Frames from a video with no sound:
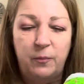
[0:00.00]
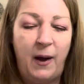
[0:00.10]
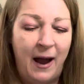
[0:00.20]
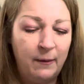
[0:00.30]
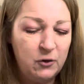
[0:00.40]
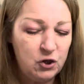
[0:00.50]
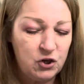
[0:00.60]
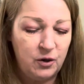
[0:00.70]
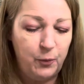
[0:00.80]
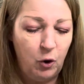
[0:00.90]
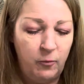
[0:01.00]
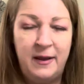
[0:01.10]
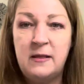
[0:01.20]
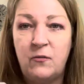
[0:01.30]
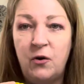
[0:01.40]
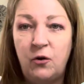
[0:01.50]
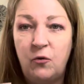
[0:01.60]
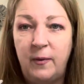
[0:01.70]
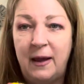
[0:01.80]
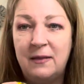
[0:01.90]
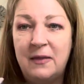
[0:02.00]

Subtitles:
But I'm just going to put them in the room.